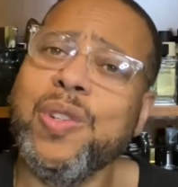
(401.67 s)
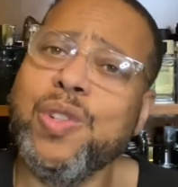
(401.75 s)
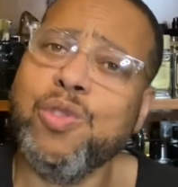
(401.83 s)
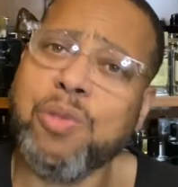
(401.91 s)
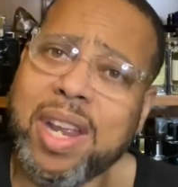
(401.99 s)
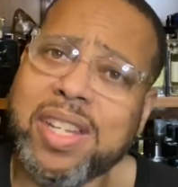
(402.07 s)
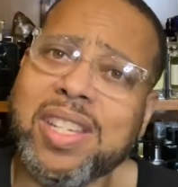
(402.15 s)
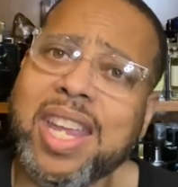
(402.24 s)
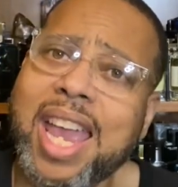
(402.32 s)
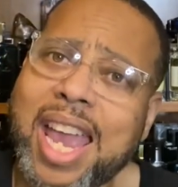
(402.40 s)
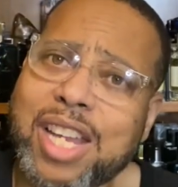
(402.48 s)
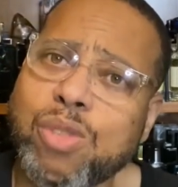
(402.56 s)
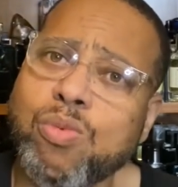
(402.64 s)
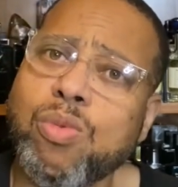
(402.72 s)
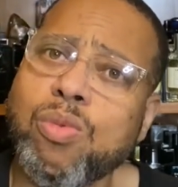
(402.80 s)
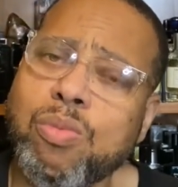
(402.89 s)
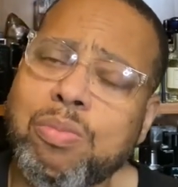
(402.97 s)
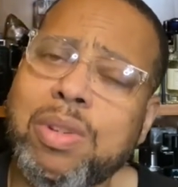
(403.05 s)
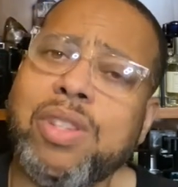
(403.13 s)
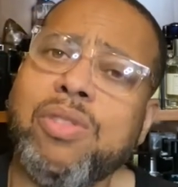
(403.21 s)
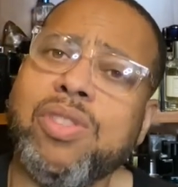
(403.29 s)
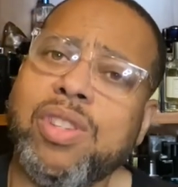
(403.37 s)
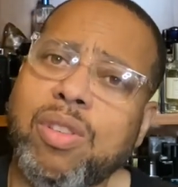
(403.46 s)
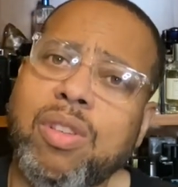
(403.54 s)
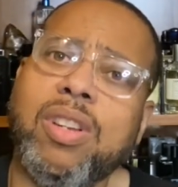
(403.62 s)
dress casual, but you
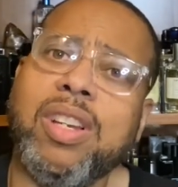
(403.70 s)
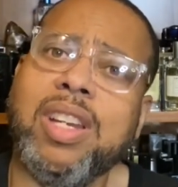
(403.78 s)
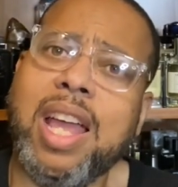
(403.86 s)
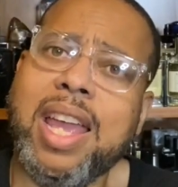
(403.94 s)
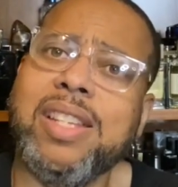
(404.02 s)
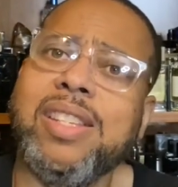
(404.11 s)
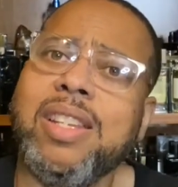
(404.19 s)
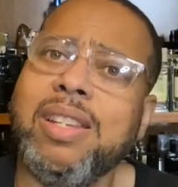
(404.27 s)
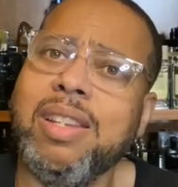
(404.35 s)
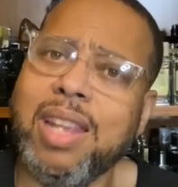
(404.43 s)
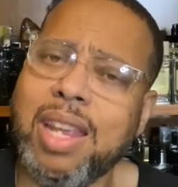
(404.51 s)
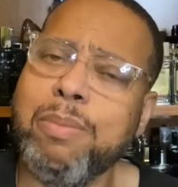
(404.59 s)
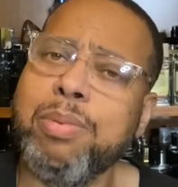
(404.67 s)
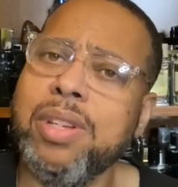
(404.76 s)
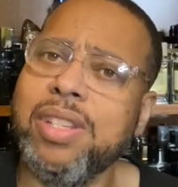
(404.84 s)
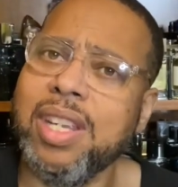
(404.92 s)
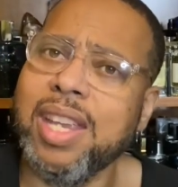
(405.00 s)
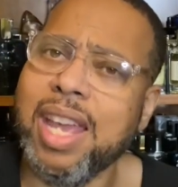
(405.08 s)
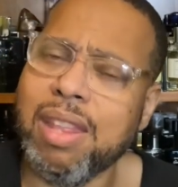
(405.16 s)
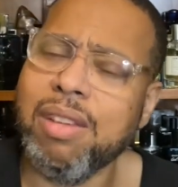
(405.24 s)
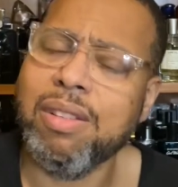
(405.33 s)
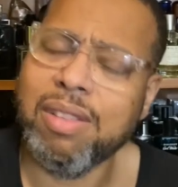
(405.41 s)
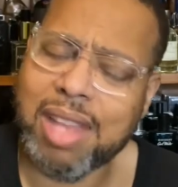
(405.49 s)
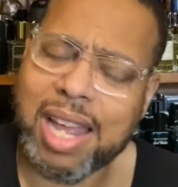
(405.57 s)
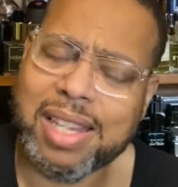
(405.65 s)
still look nice and put together.
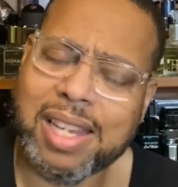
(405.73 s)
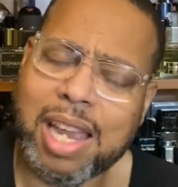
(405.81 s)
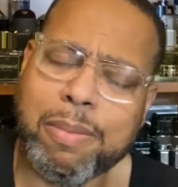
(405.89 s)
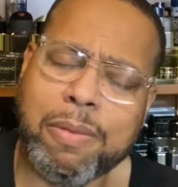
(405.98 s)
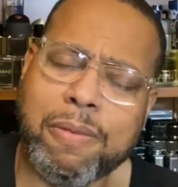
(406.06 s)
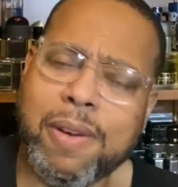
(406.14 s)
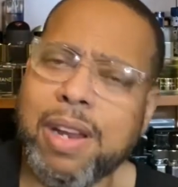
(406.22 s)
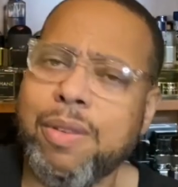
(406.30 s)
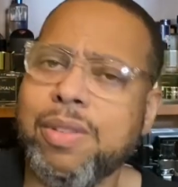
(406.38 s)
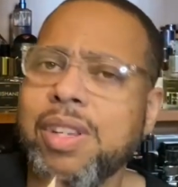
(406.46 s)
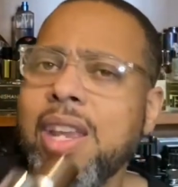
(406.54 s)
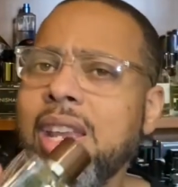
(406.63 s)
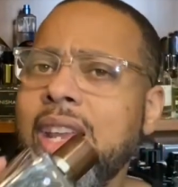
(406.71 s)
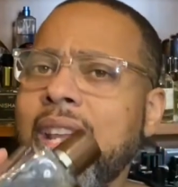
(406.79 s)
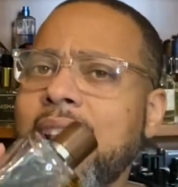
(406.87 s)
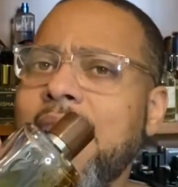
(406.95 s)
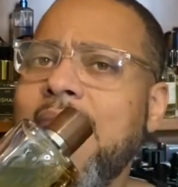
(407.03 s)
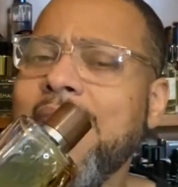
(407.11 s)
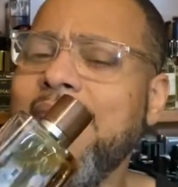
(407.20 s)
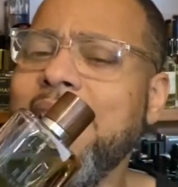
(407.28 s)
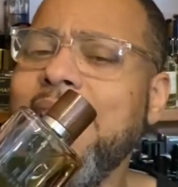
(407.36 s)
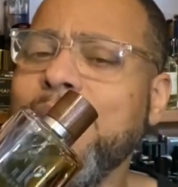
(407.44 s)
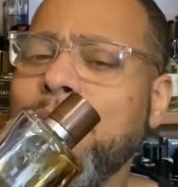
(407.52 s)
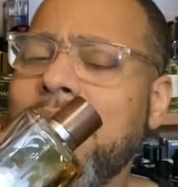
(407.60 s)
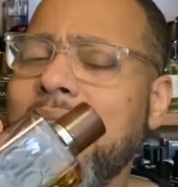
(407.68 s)
That type of fragrance.
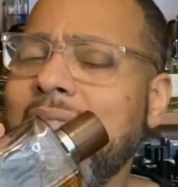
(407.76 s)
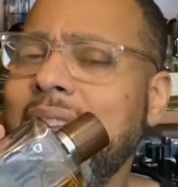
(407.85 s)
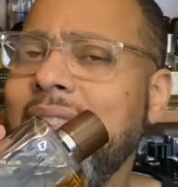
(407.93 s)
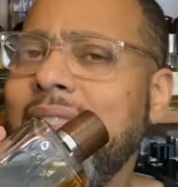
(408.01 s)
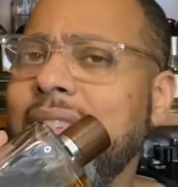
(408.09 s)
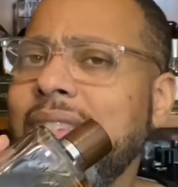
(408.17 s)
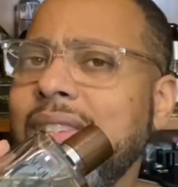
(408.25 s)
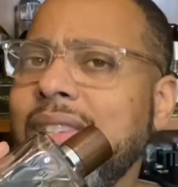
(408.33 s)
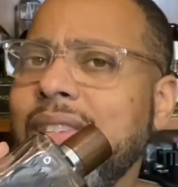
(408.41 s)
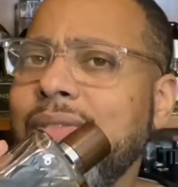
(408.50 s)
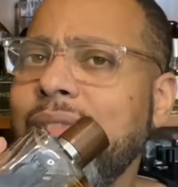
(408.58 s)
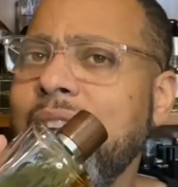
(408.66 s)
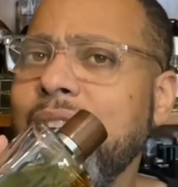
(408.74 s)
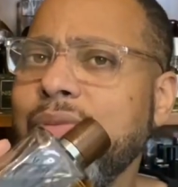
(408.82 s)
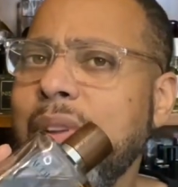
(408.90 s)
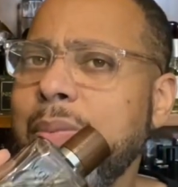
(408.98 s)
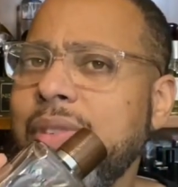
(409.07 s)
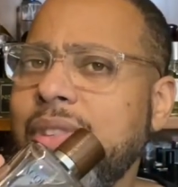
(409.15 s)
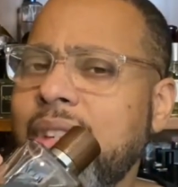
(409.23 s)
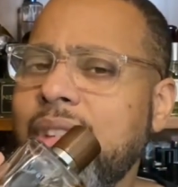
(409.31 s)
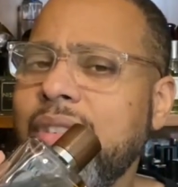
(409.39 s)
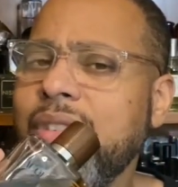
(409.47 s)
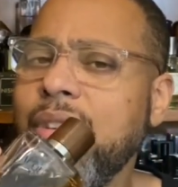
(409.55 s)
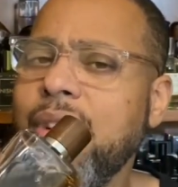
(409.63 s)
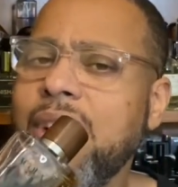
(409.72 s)
That's what I think this fragrance
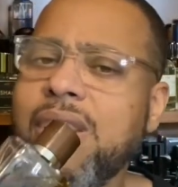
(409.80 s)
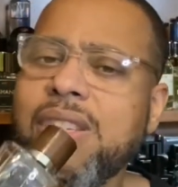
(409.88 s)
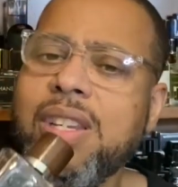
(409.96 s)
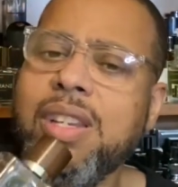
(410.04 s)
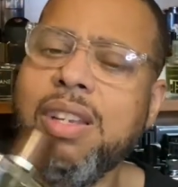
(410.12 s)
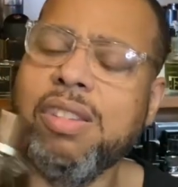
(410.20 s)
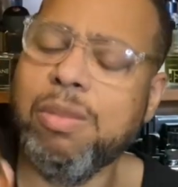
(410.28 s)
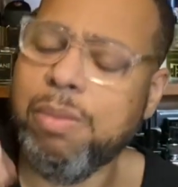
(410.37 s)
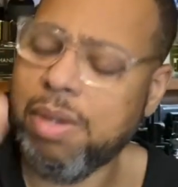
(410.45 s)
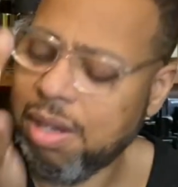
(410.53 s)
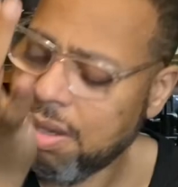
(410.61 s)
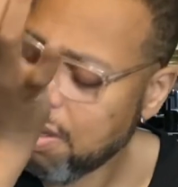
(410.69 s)
represents, or at least it does to me.